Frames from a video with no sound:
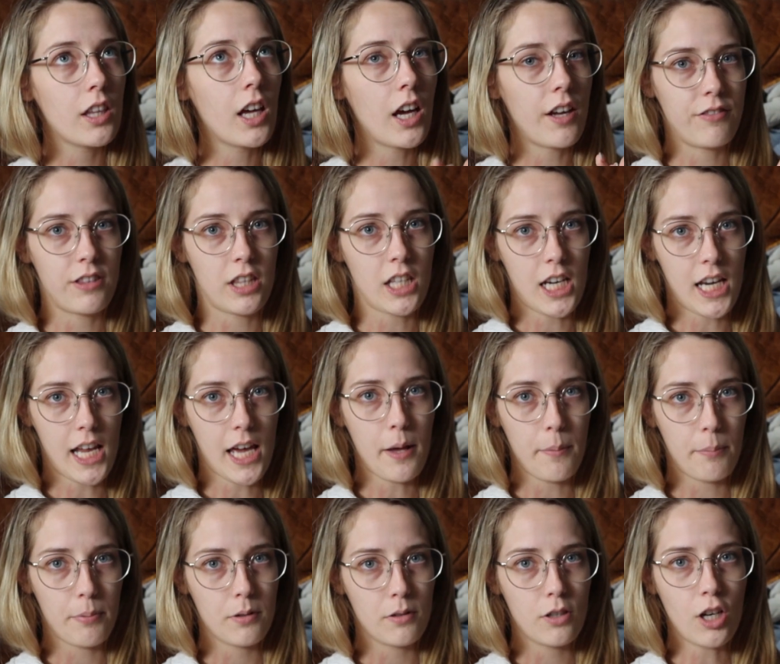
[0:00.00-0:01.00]
of the
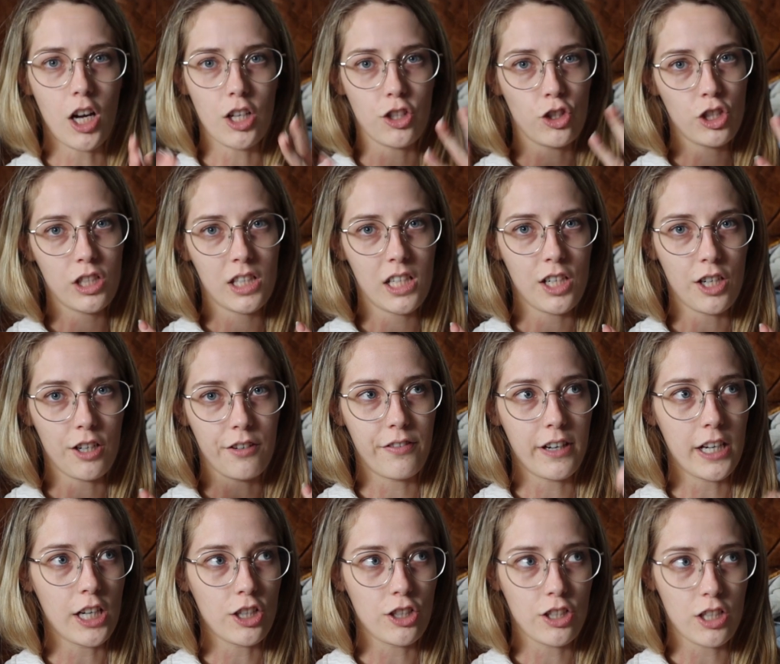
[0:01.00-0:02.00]
nip, not just in your
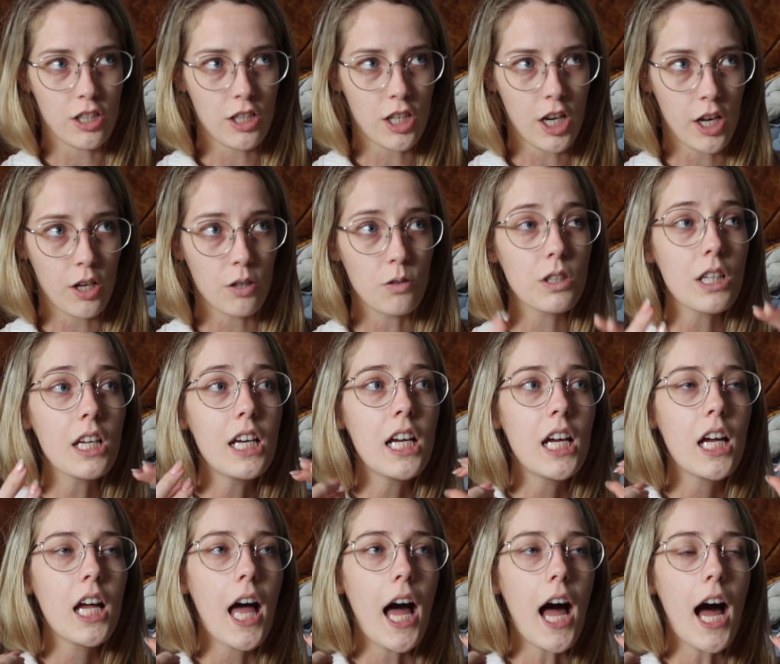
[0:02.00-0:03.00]
fingers and toes.
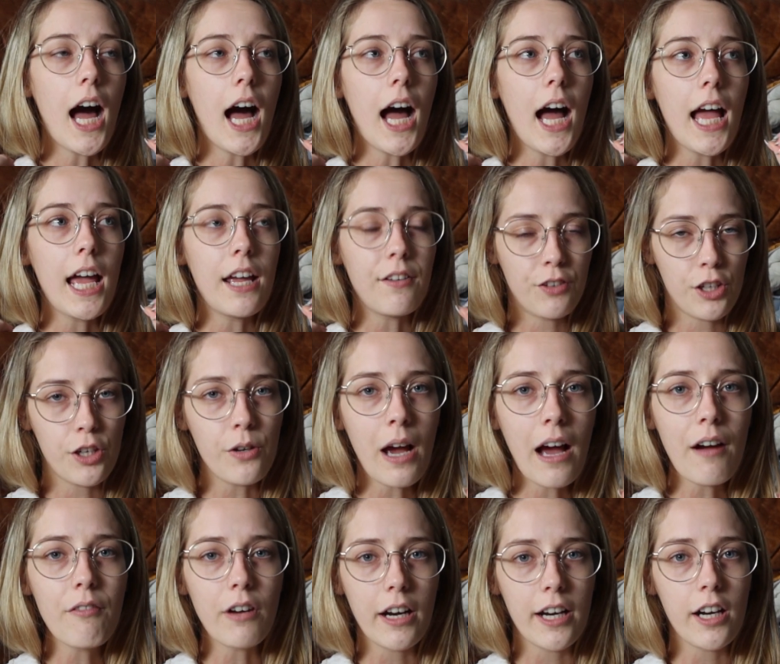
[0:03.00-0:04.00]
If you
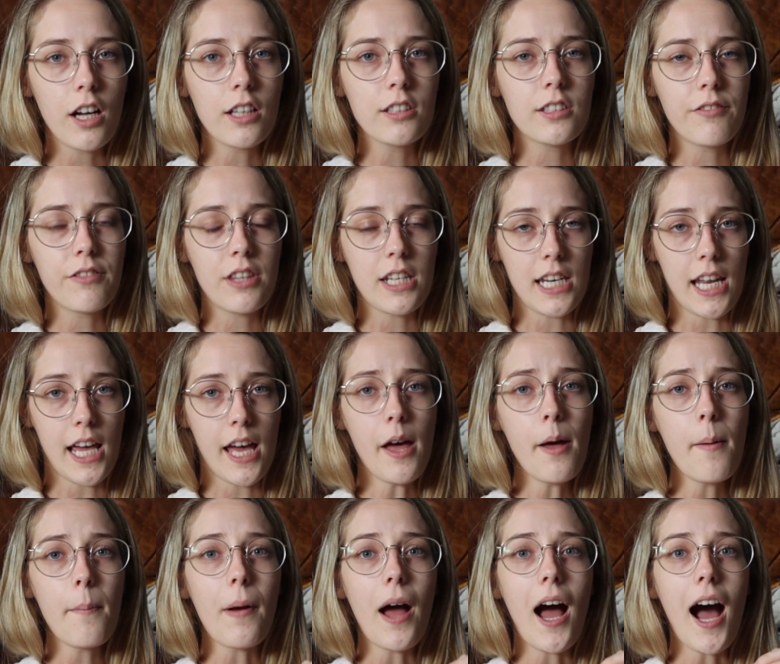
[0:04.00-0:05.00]
have Raynauds of the
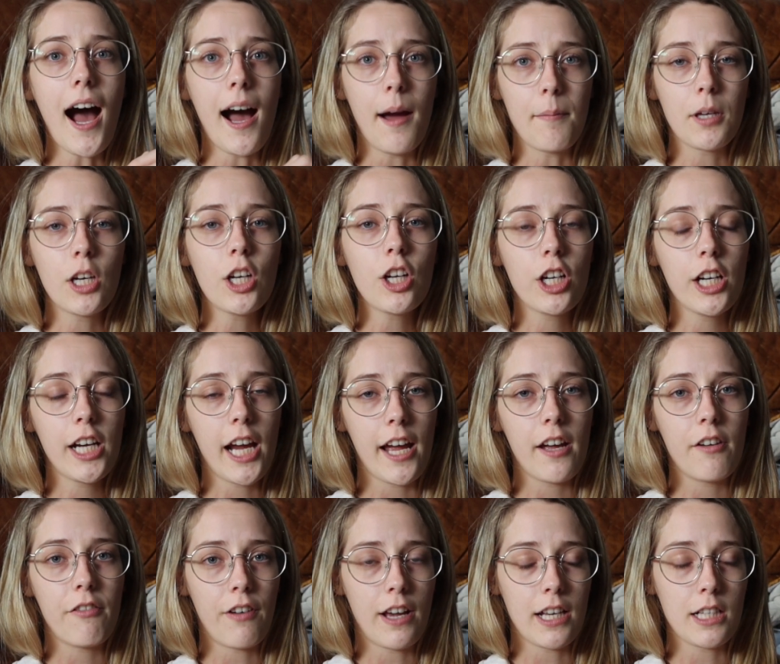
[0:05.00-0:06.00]
nip, I'm going to
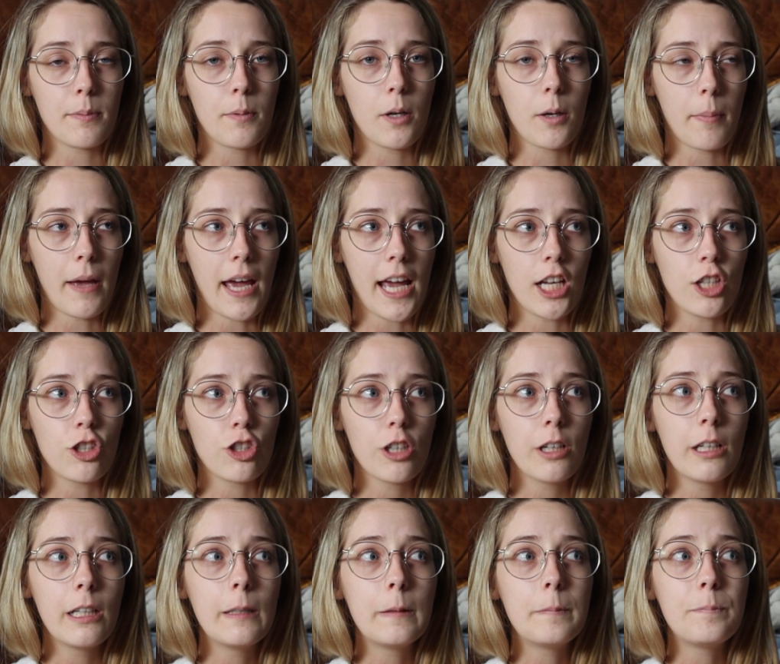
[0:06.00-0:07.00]
create a Facebook page.
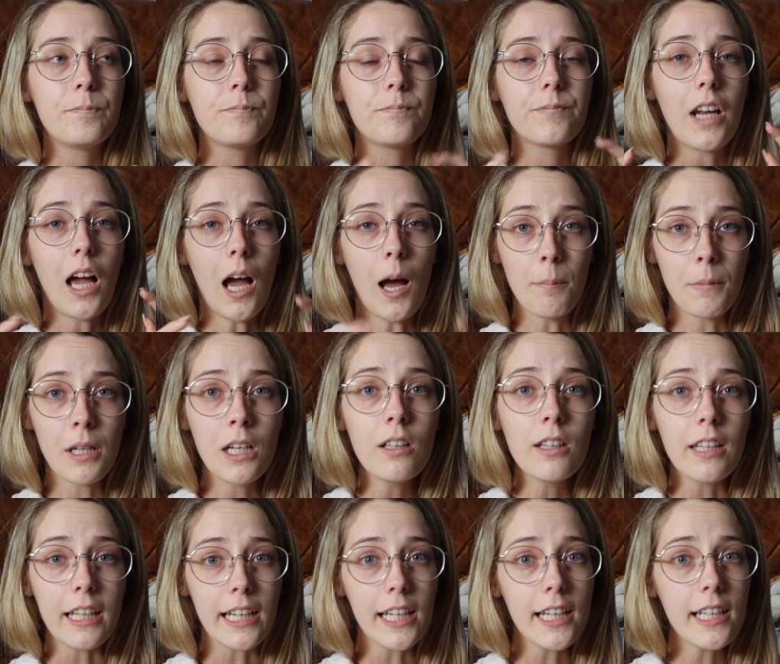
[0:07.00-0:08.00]
I'm going to
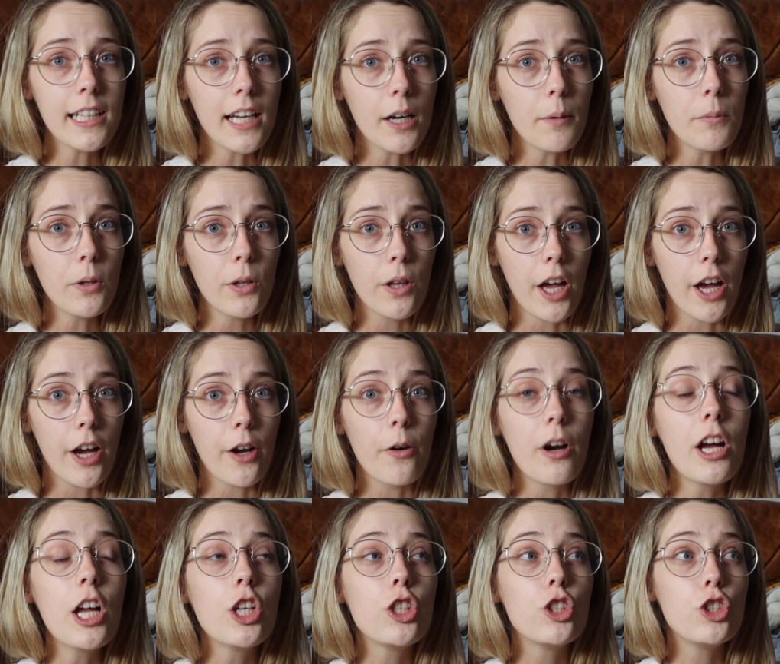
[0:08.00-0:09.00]
link it down below.
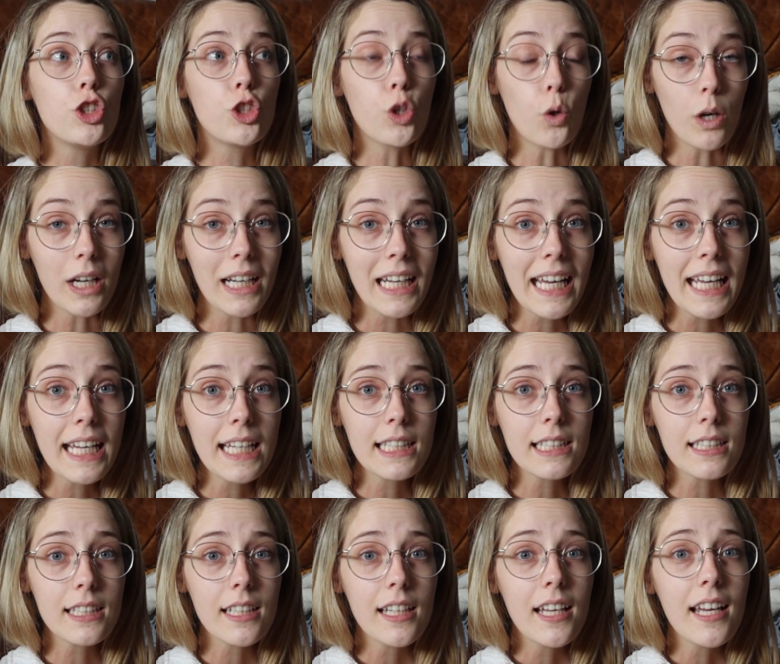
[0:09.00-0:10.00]
Join
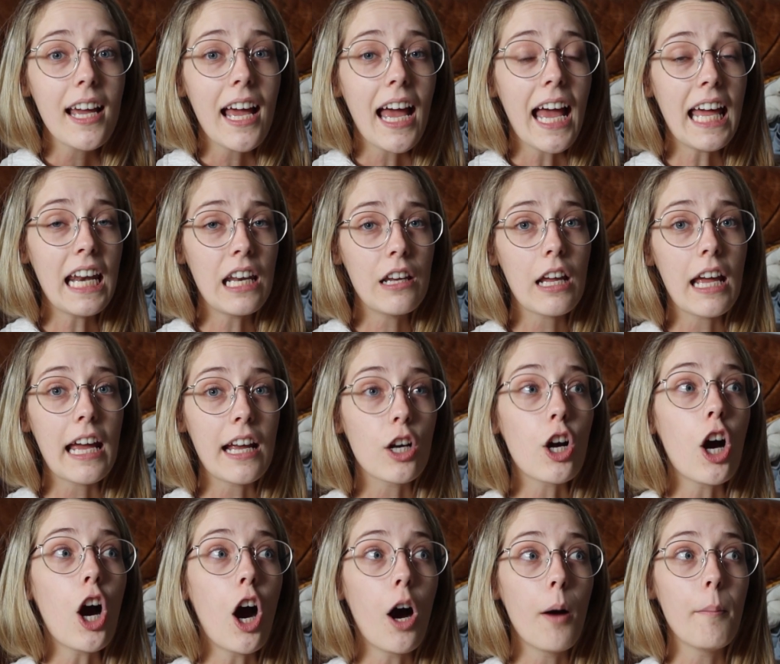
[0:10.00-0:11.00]
it and
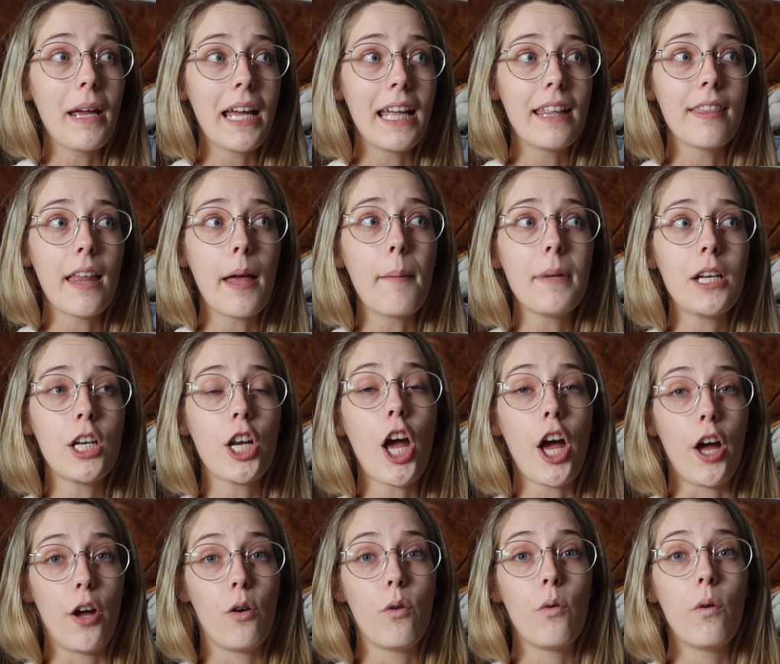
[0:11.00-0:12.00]
comment and let me
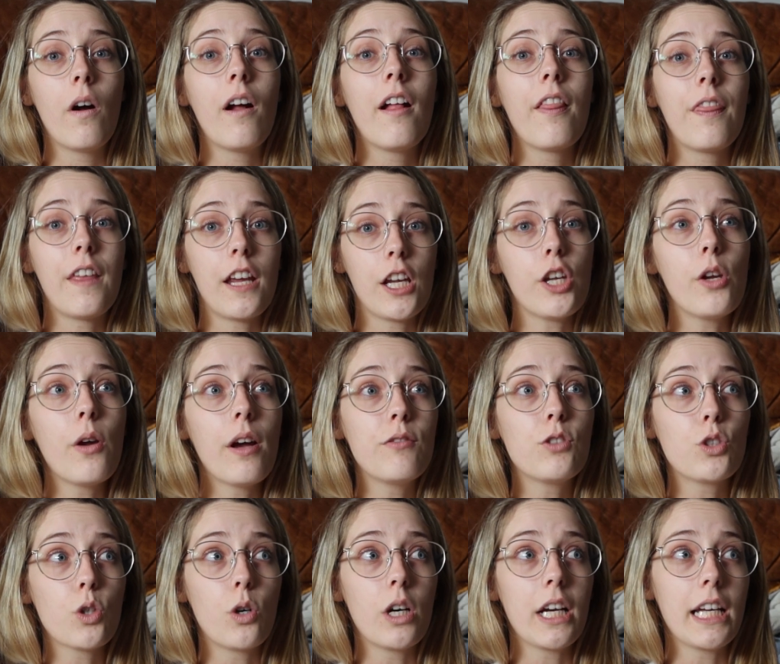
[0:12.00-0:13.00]
know that you have
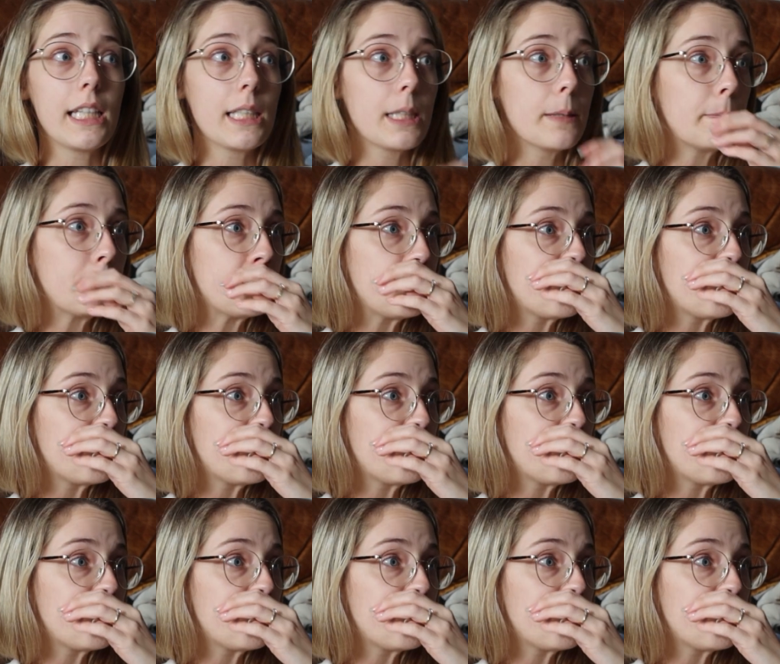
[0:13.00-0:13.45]
joined,